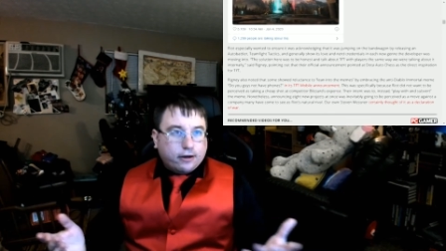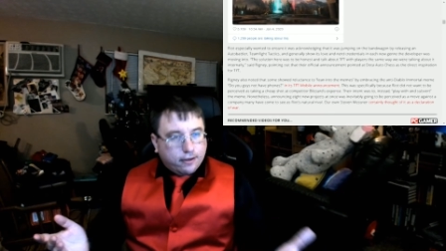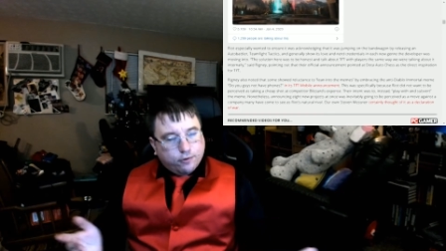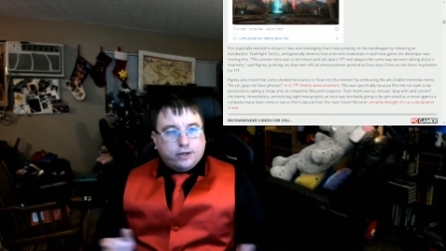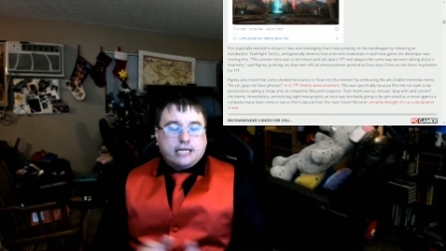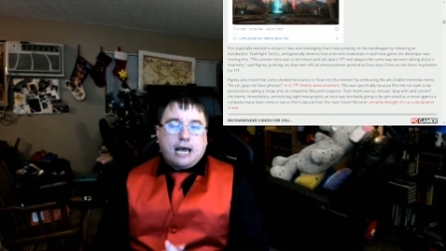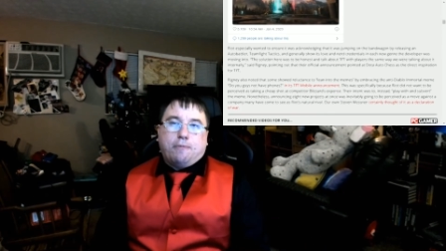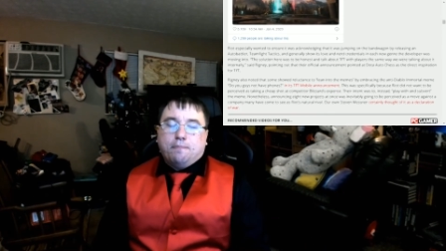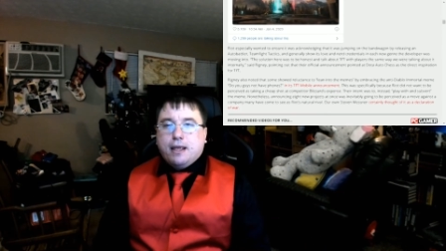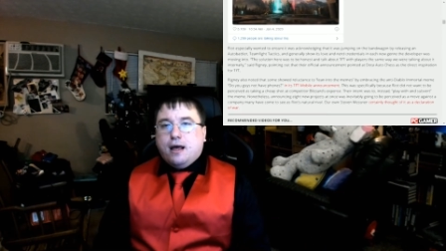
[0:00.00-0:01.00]
I'll give you an
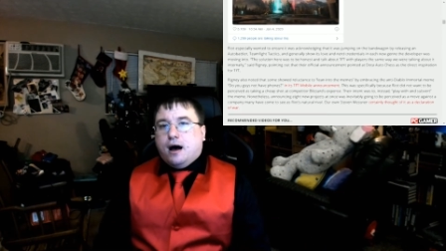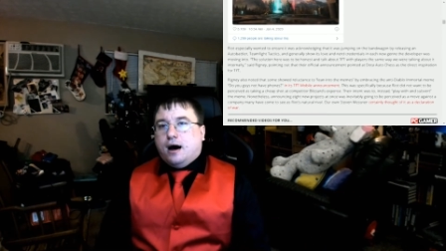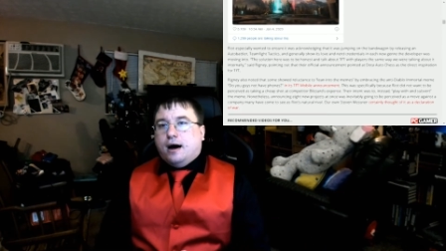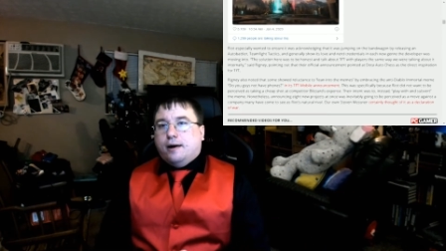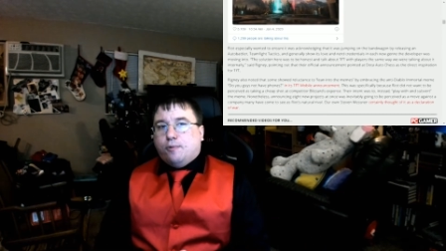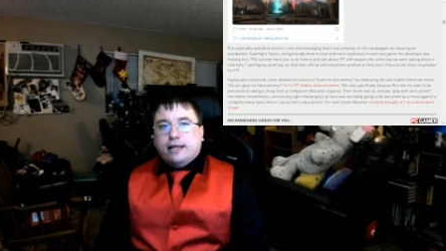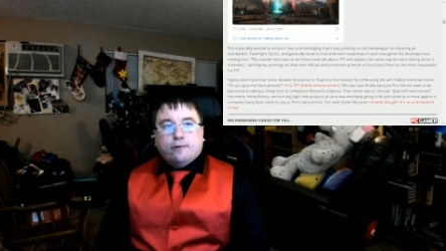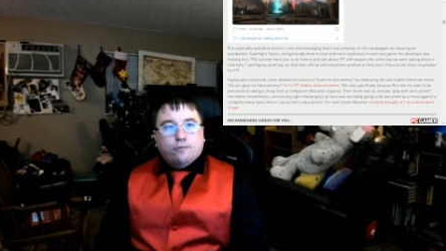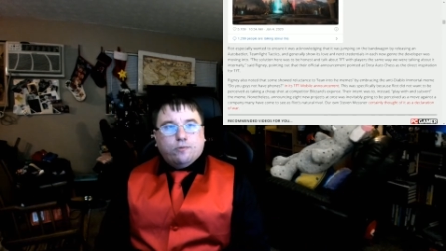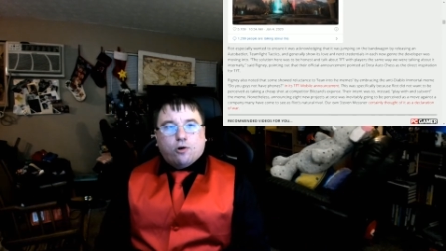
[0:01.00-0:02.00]
example
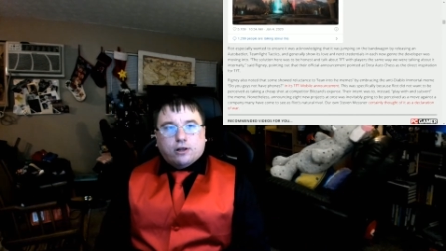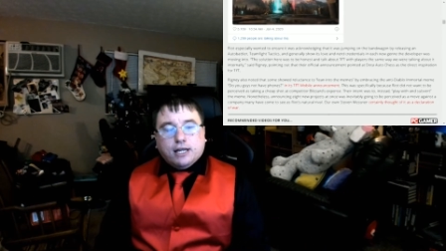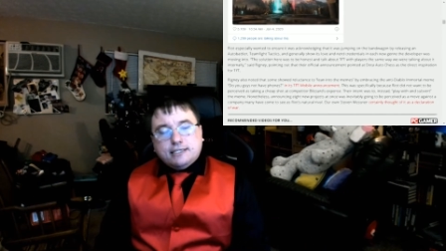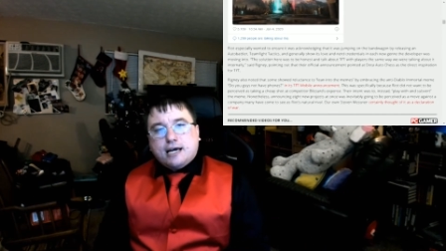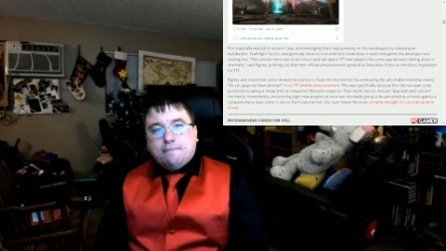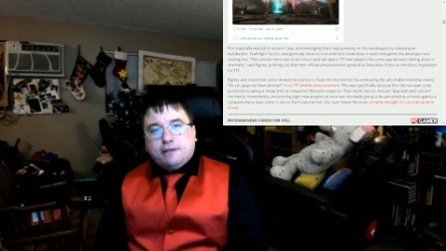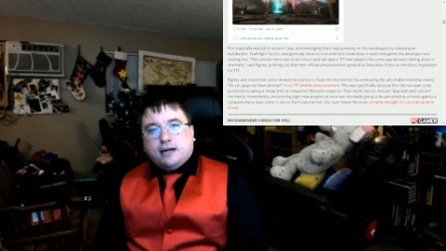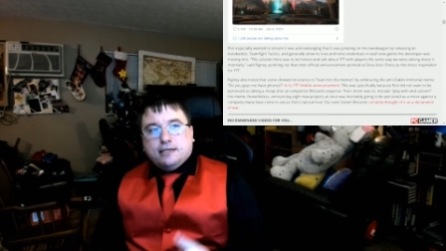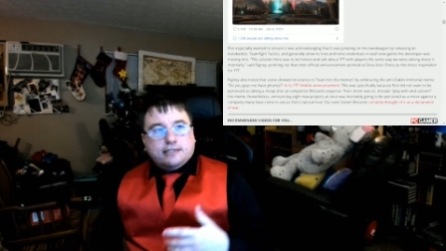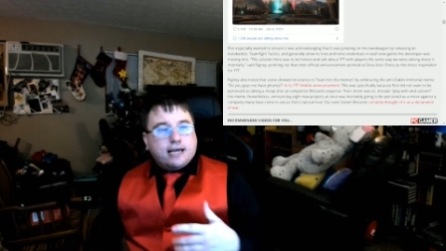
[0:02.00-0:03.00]
why that wouldn't work. Let's
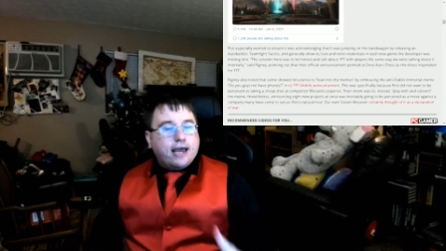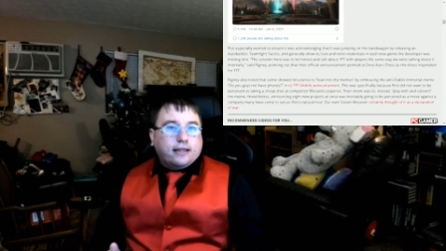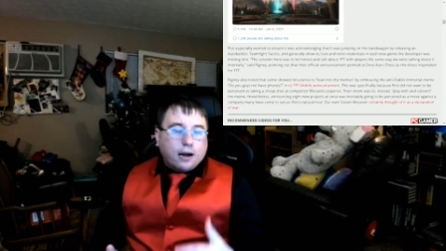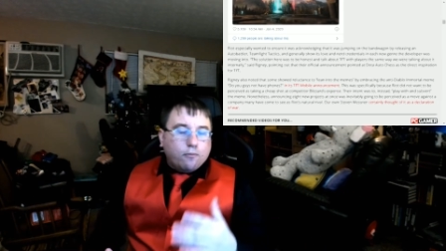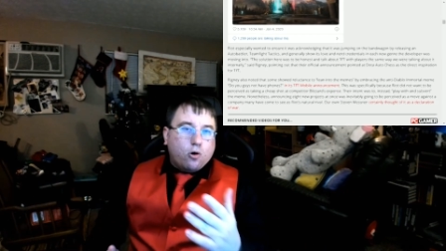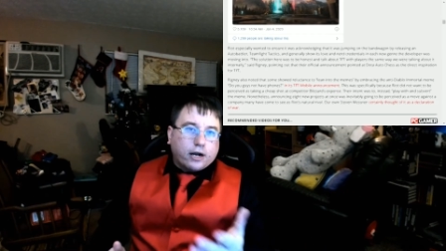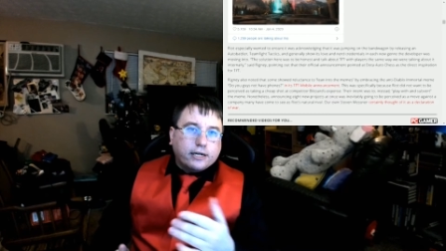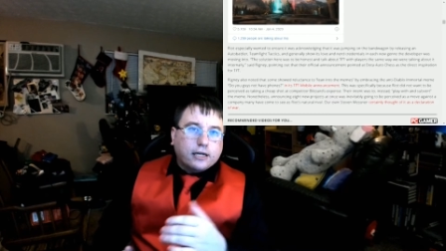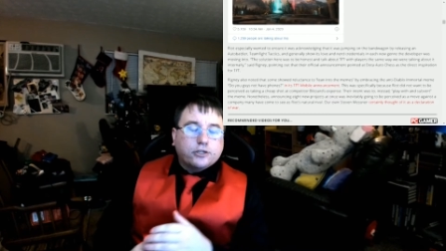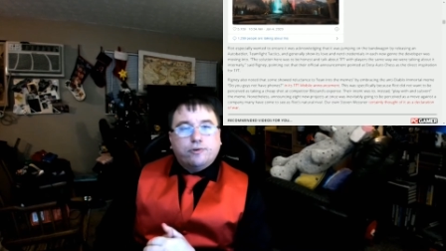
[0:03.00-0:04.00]
hypothetically say that I'm
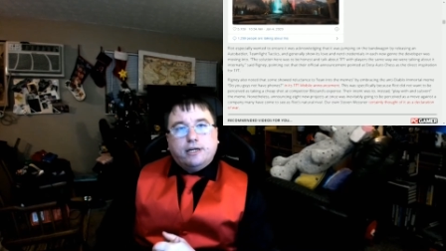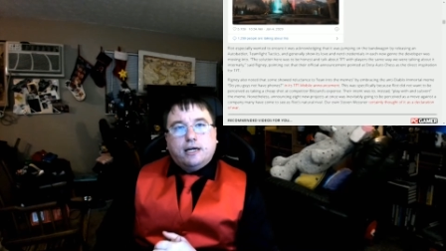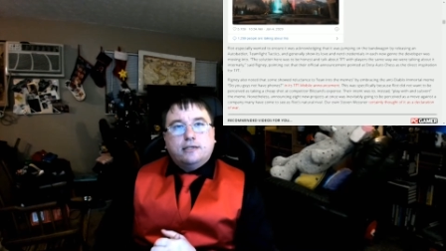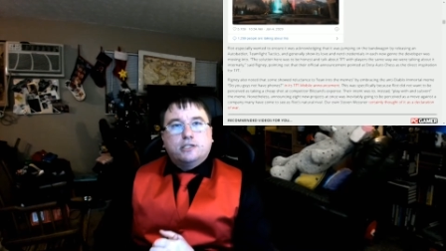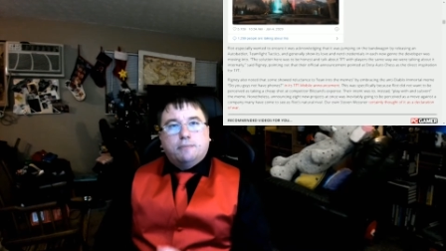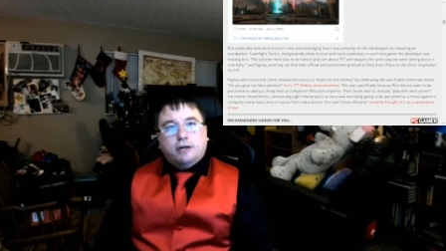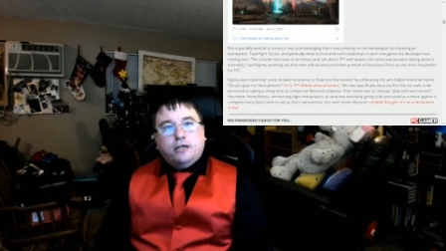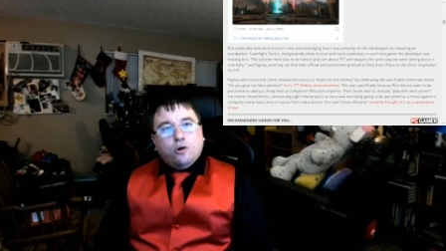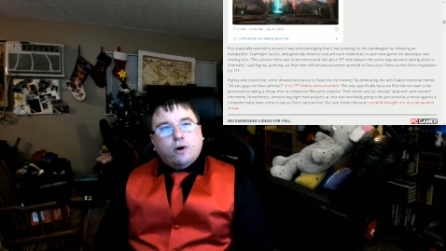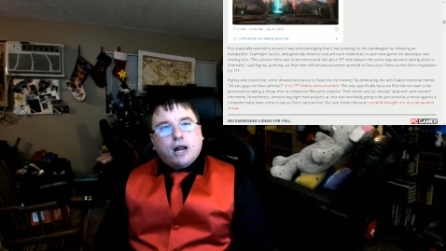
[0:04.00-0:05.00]
walking down the street and I tell
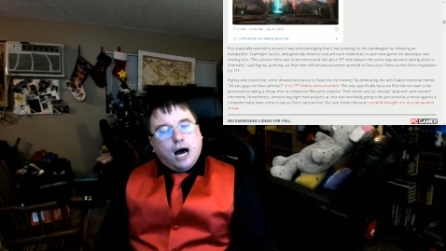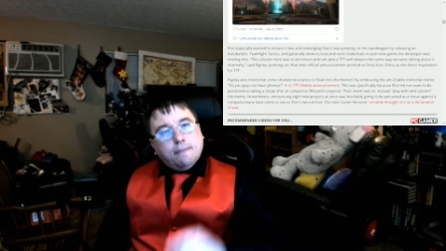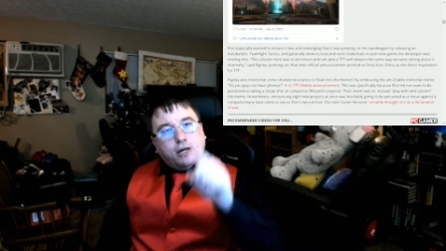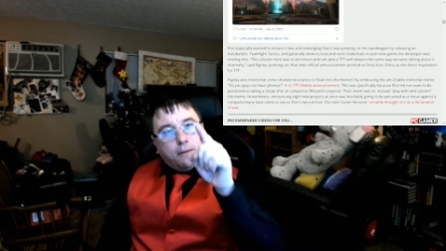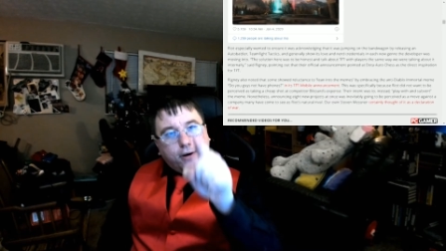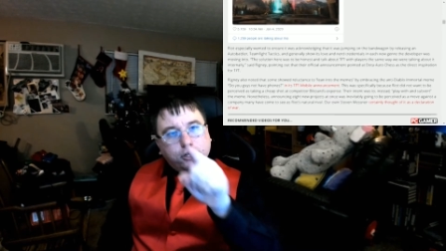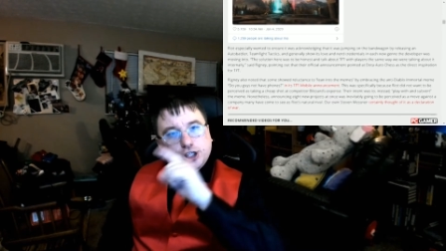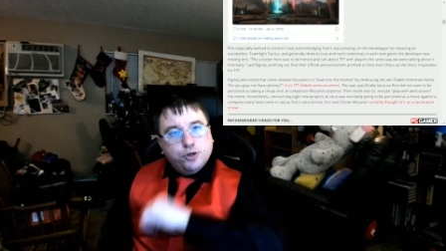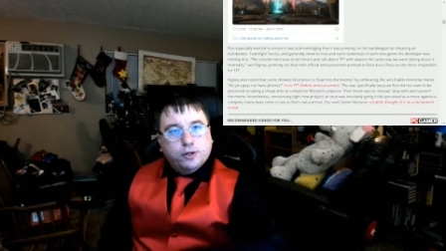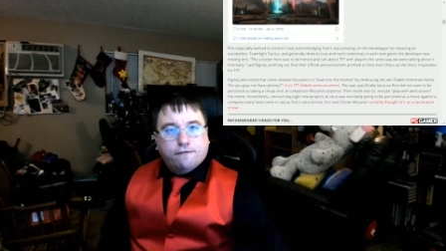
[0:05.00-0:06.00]
somebody, you know what, I'm going to
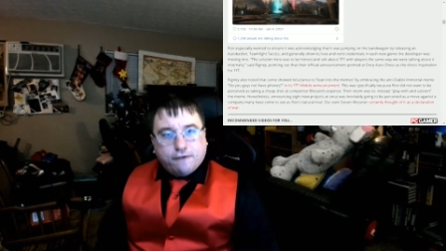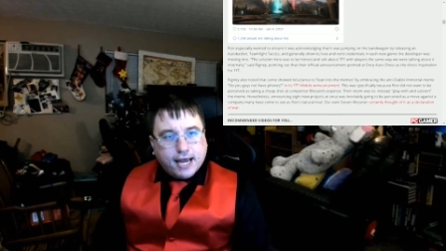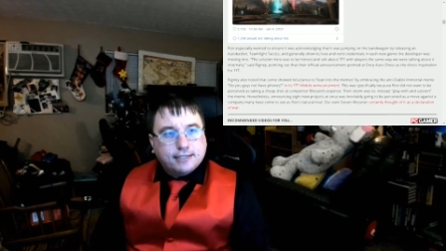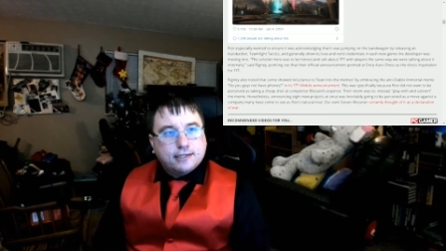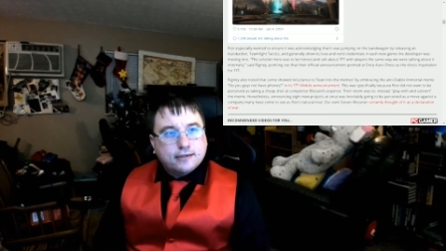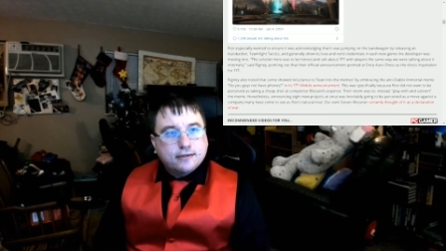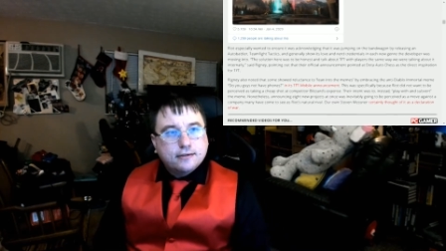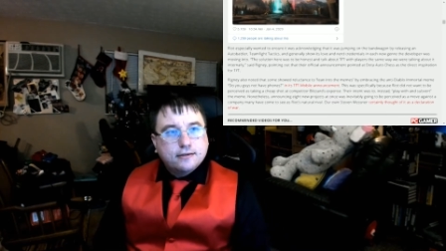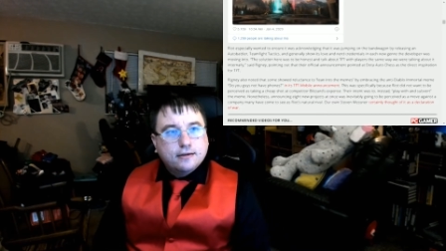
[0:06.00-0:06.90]
punch you in the face.